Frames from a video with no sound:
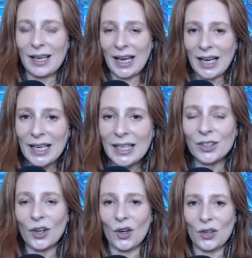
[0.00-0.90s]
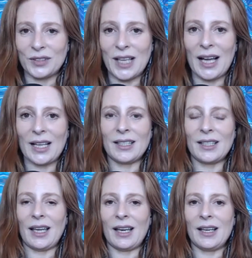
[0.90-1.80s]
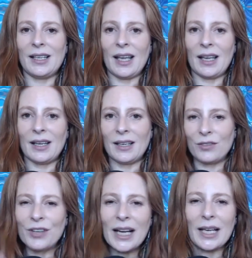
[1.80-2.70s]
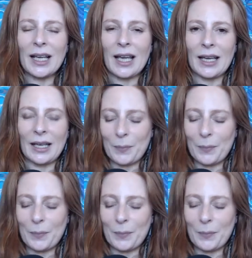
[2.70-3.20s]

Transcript: clear all of that, and really